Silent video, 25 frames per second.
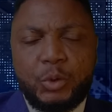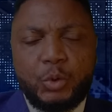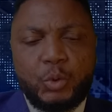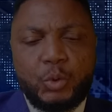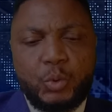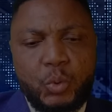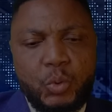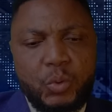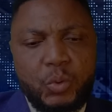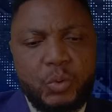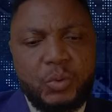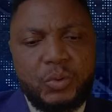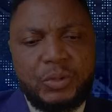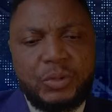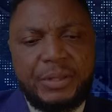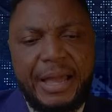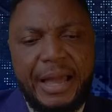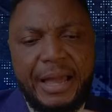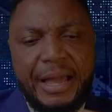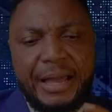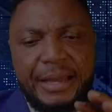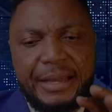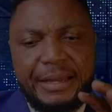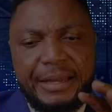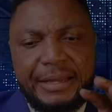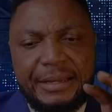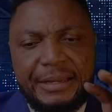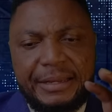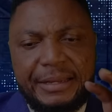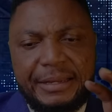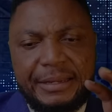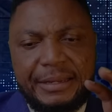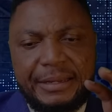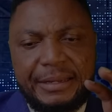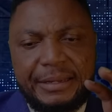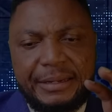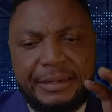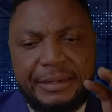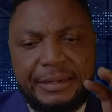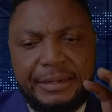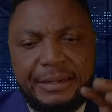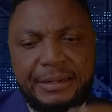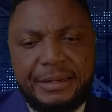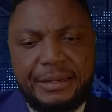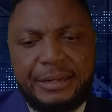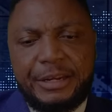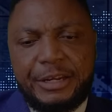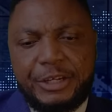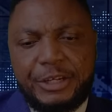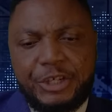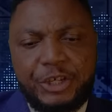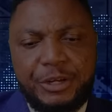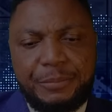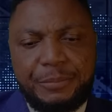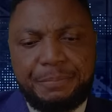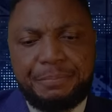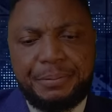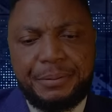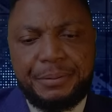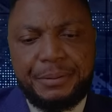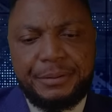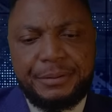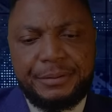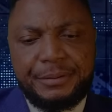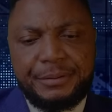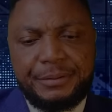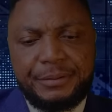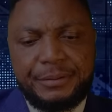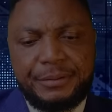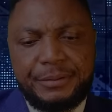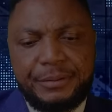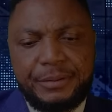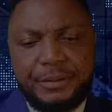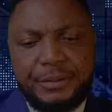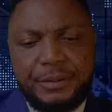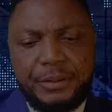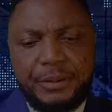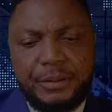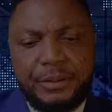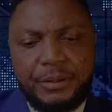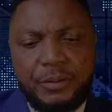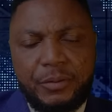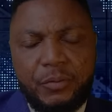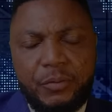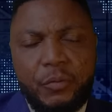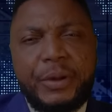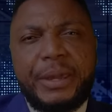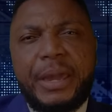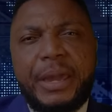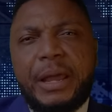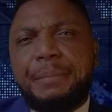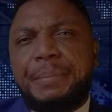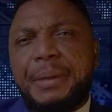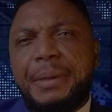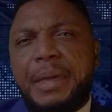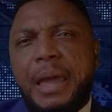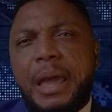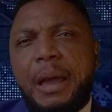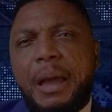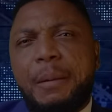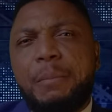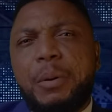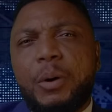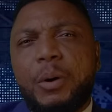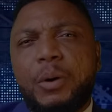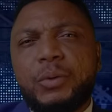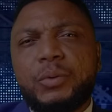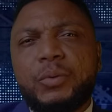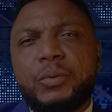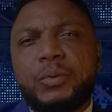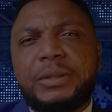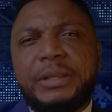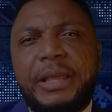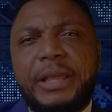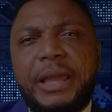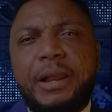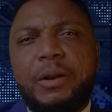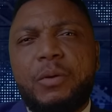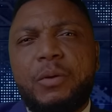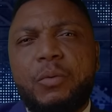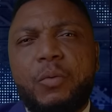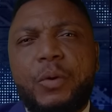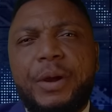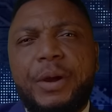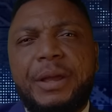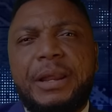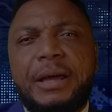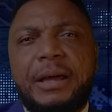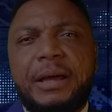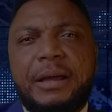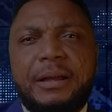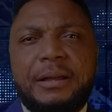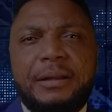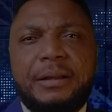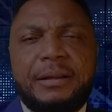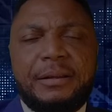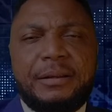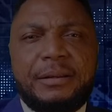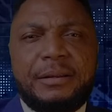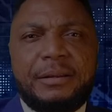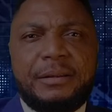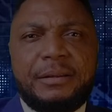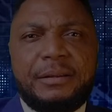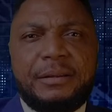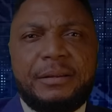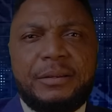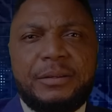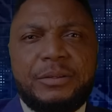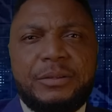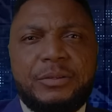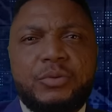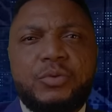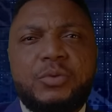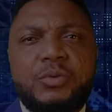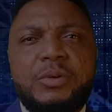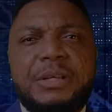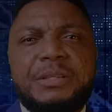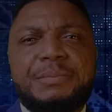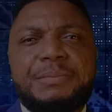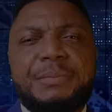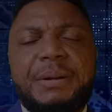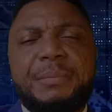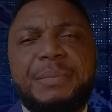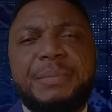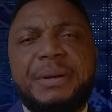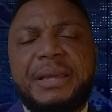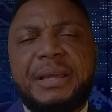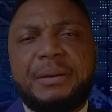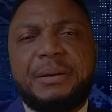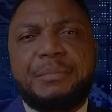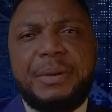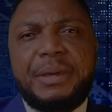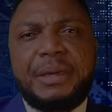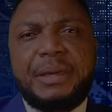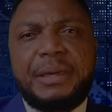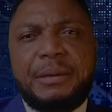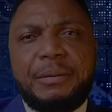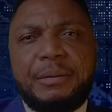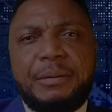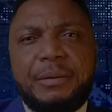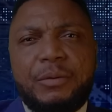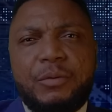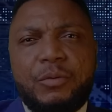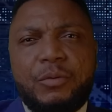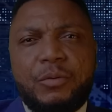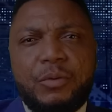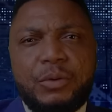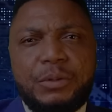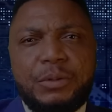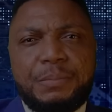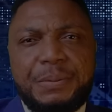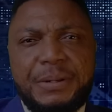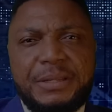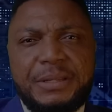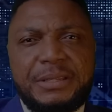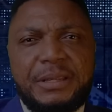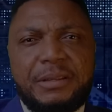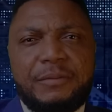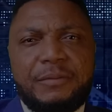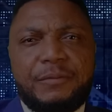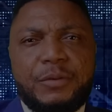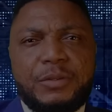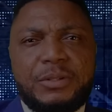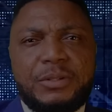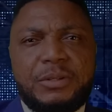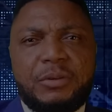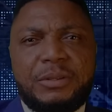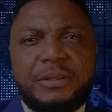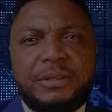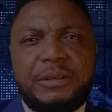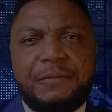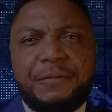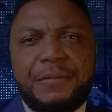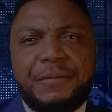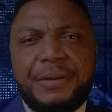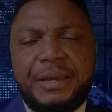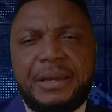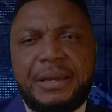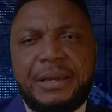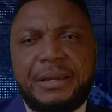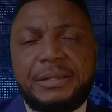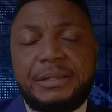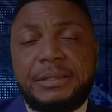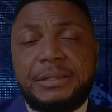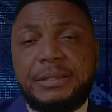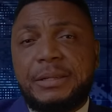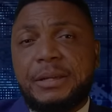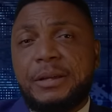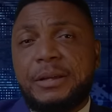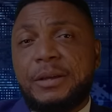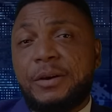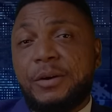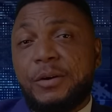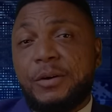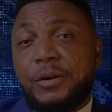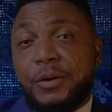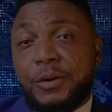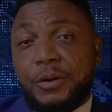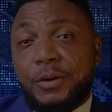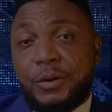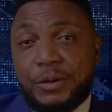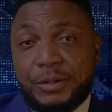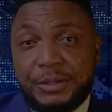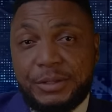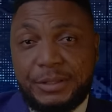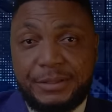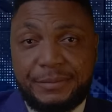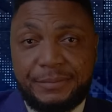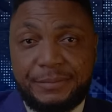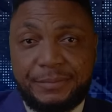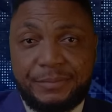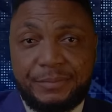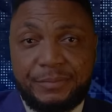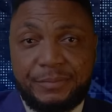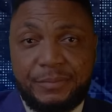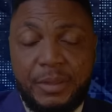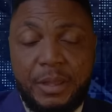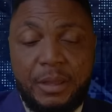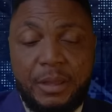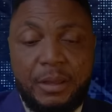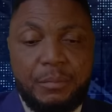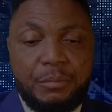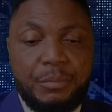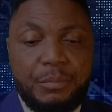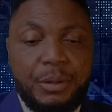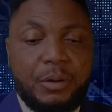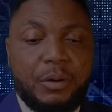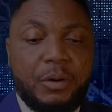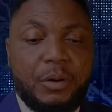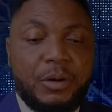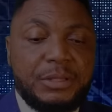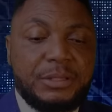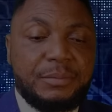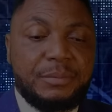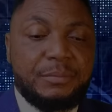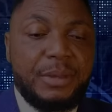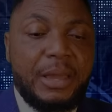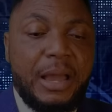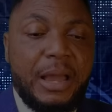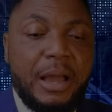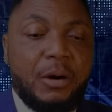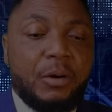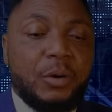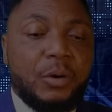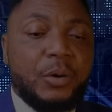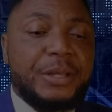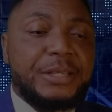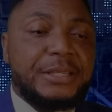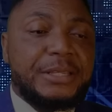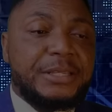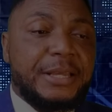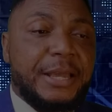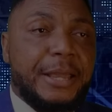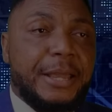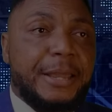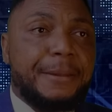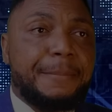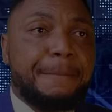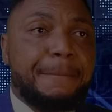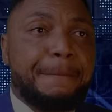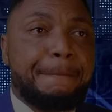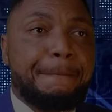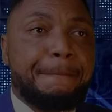Through their leadership, we can be able to tell whether Julius Malema can make a good president for South Africans or not. Because me, I always say,